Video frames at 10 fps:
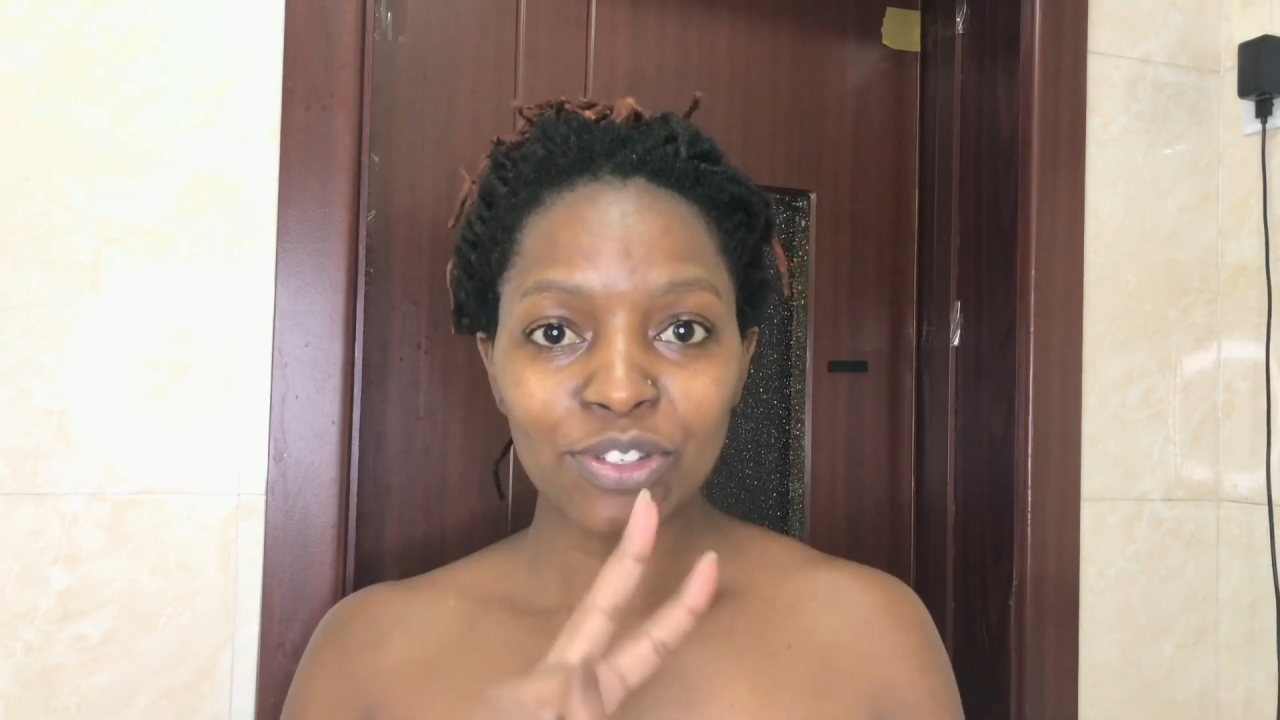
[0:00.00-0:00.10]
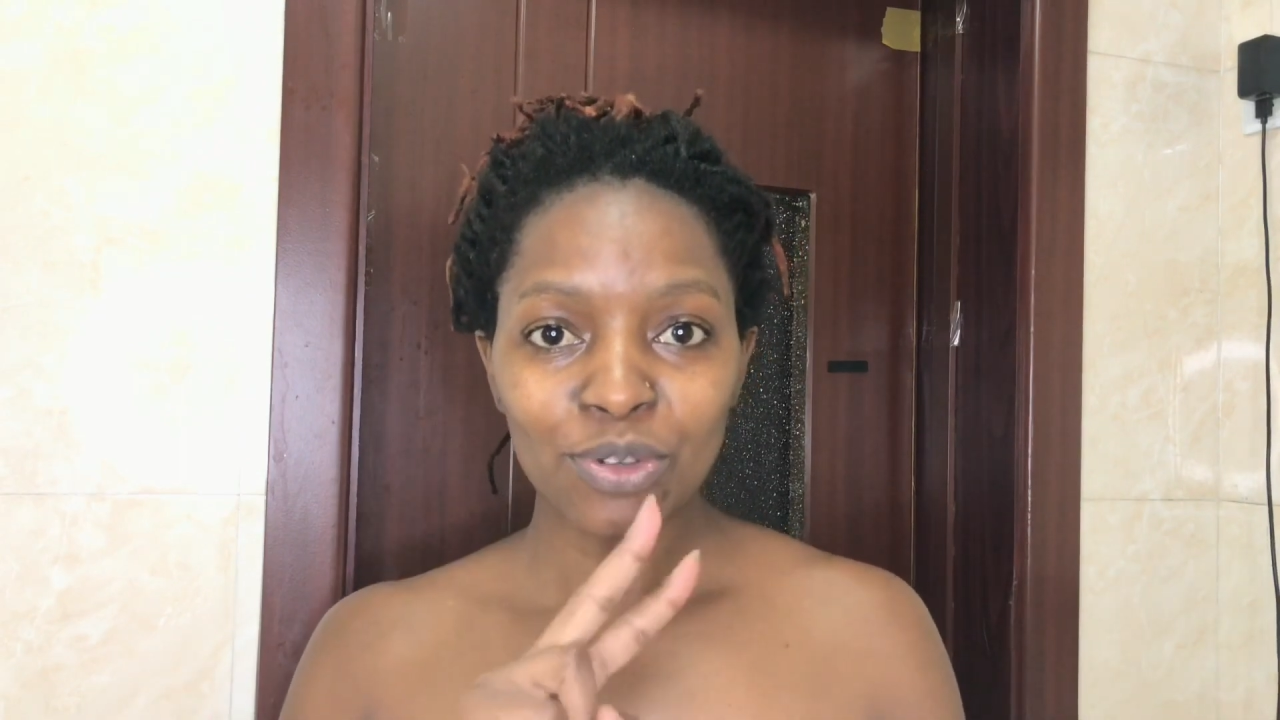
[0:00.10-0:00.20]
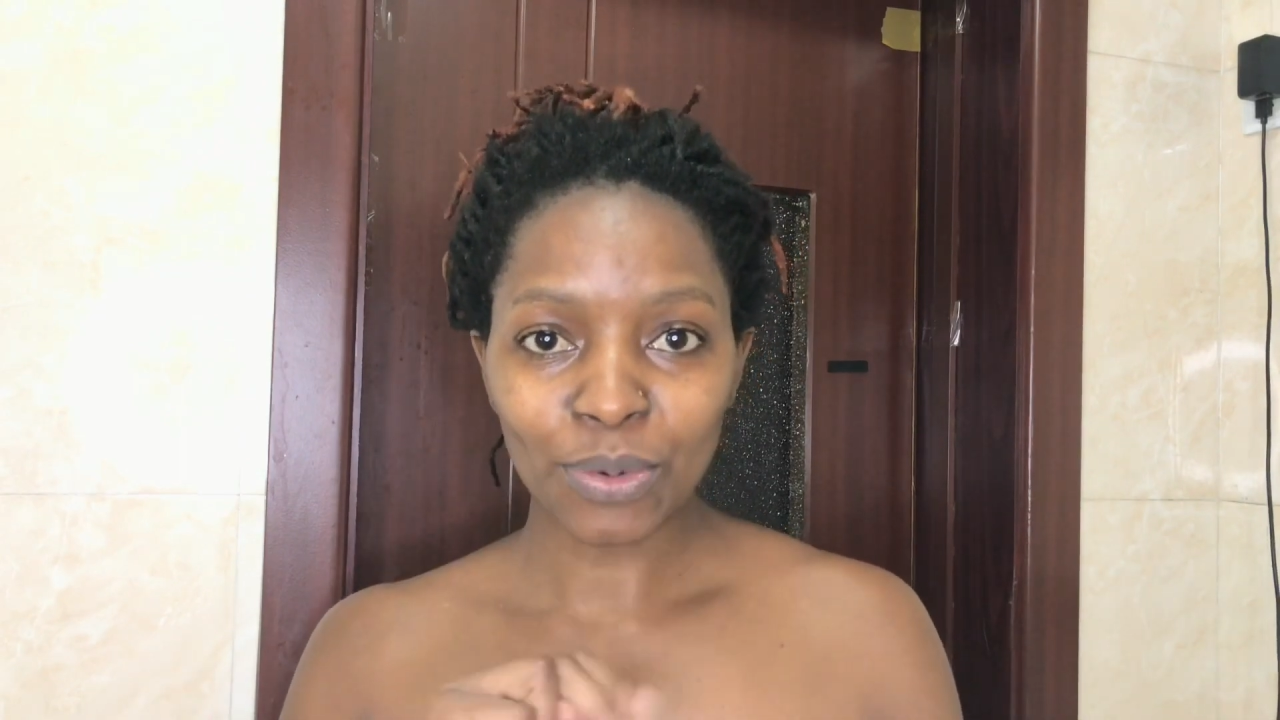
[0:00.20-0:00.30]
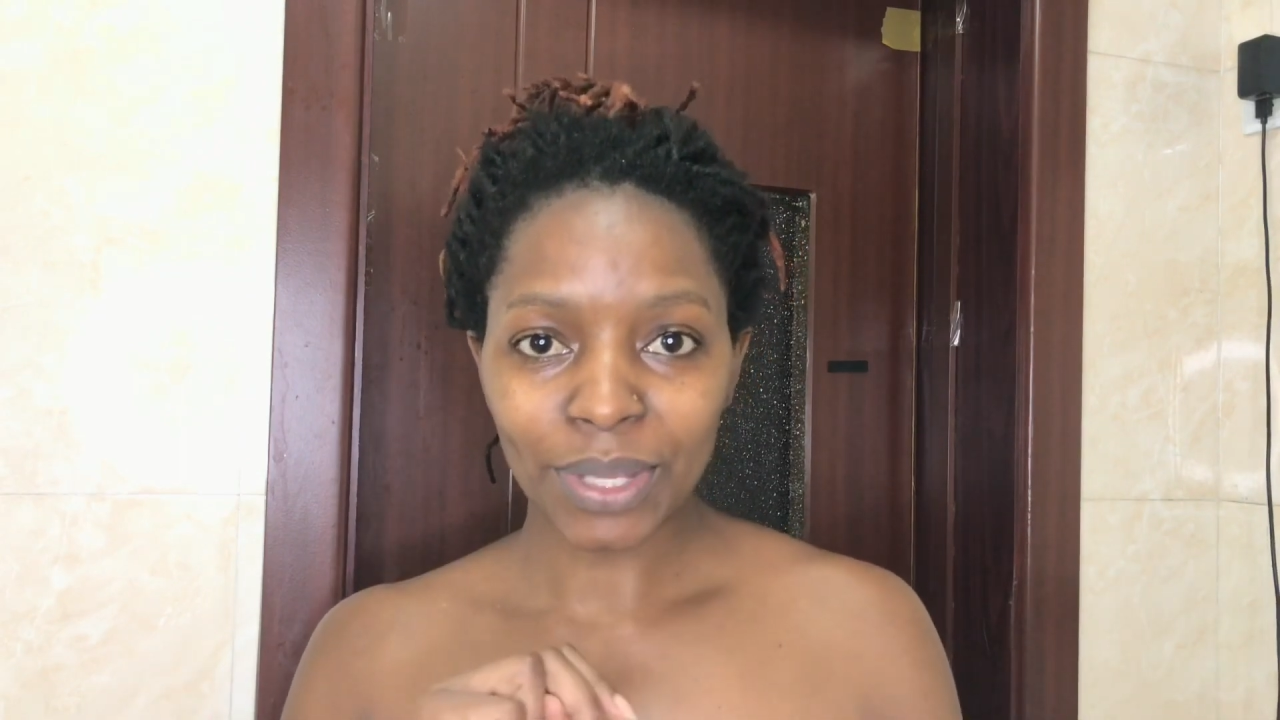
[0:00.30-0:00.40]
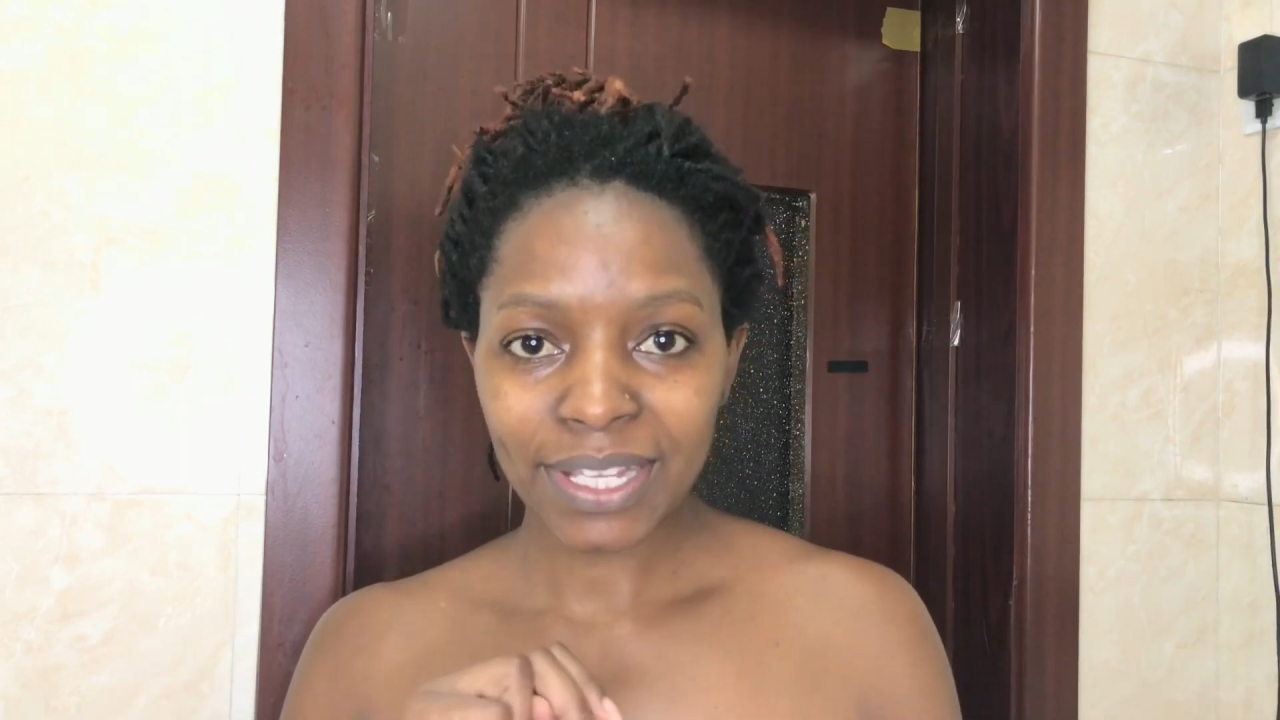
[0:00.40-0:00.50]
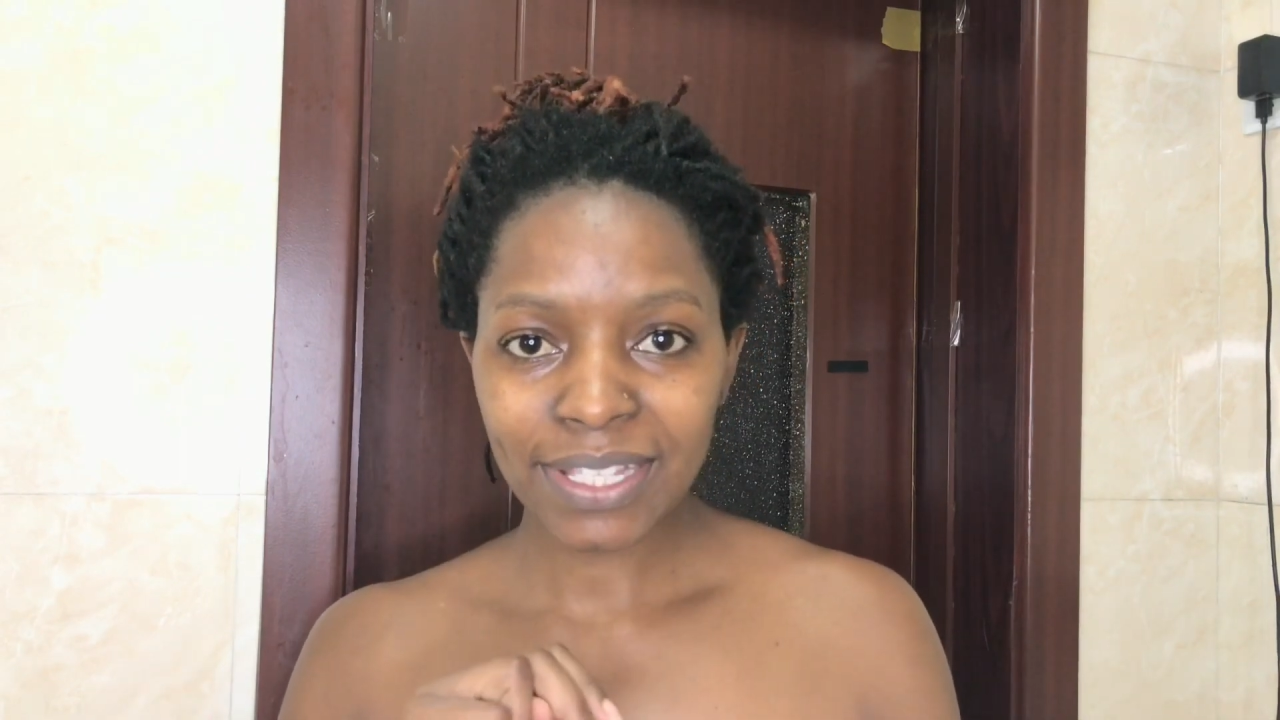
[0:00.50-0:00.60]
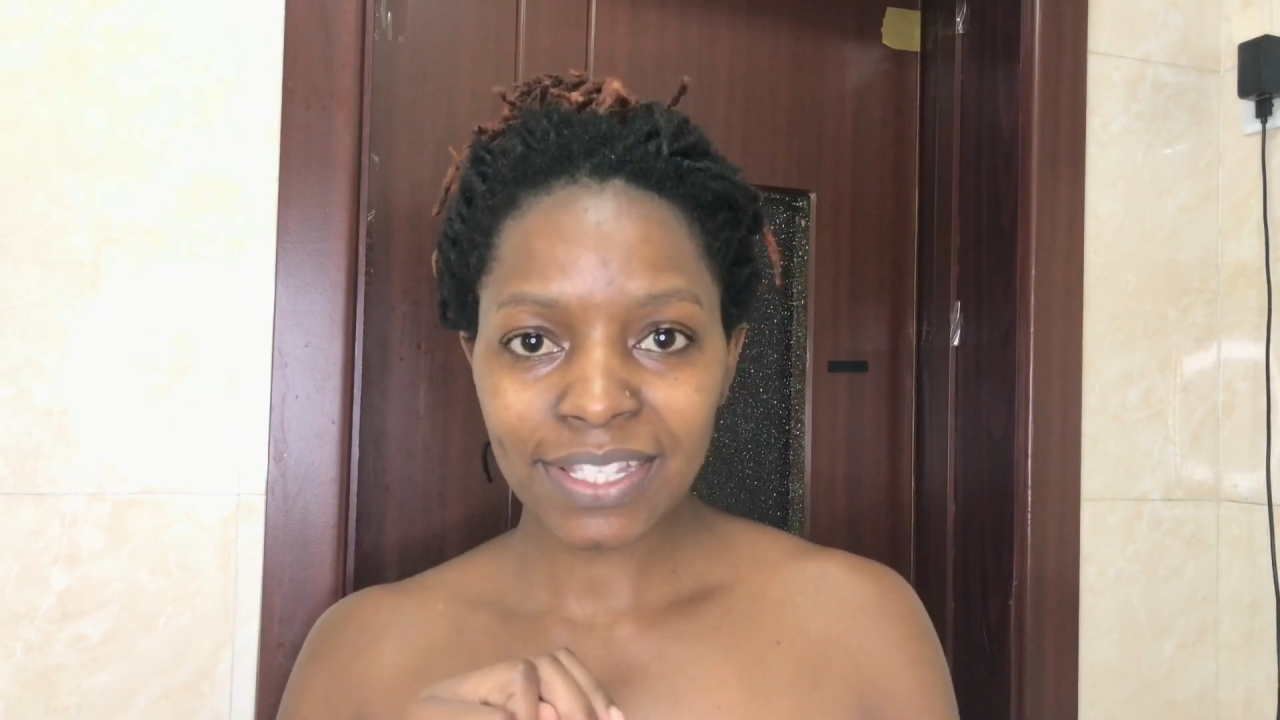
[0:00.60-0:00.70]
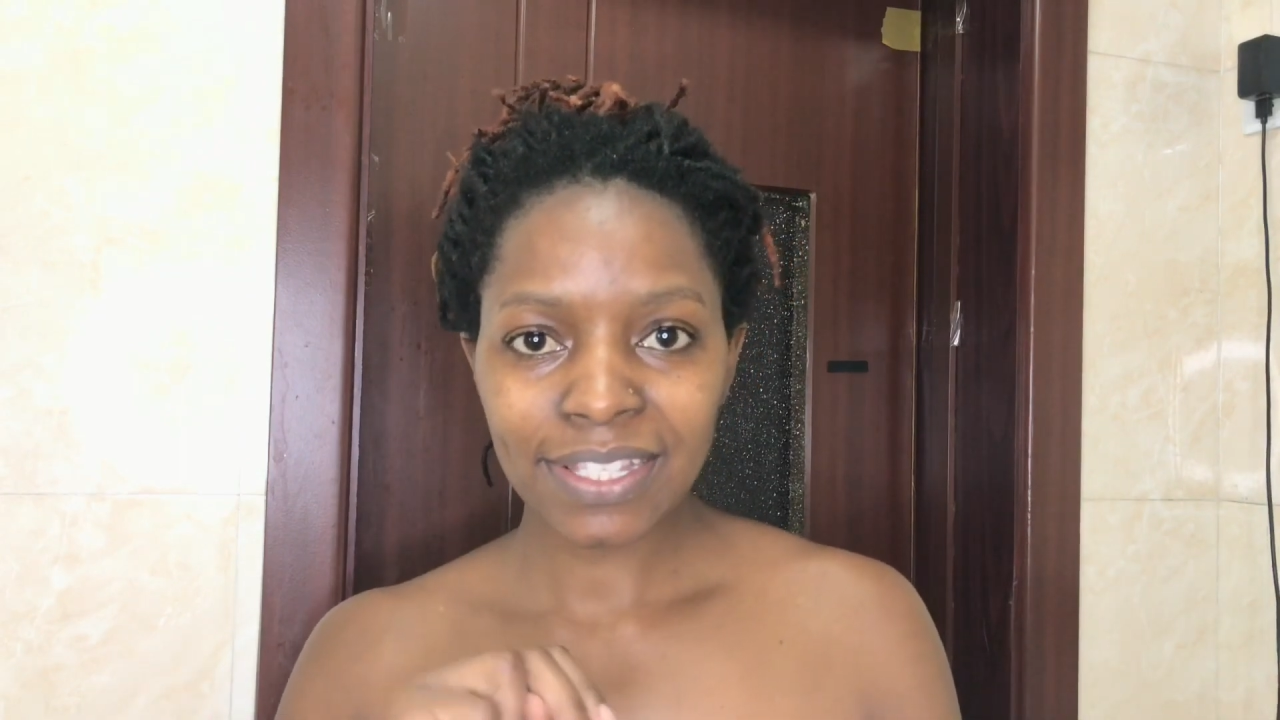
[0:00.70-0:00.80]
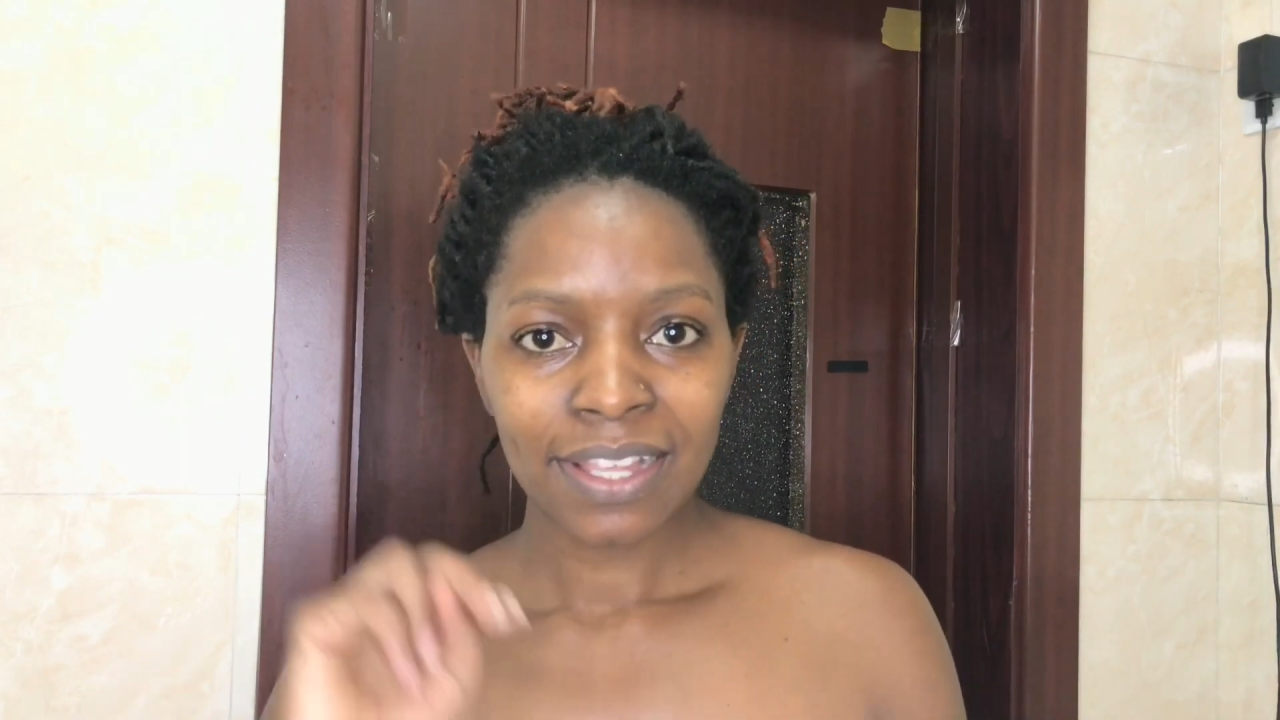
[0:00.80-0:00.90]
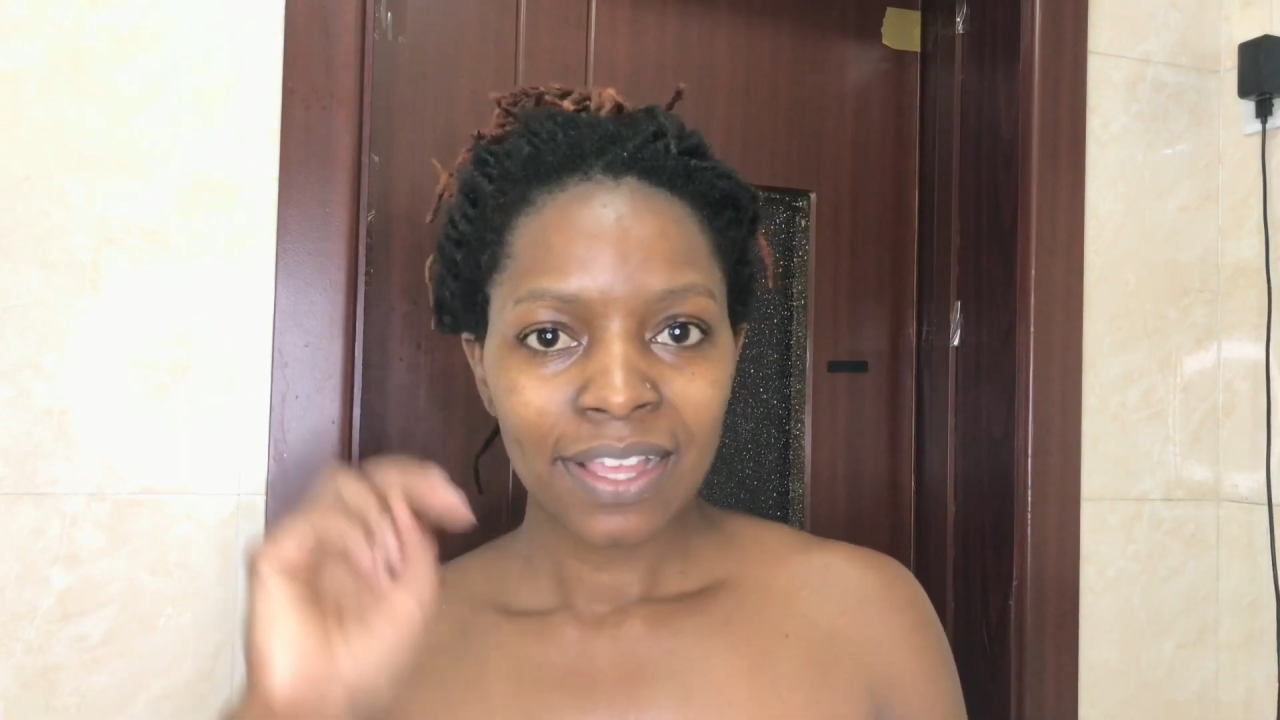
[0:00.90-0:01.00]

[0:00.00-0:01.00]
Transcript: 2 weeks.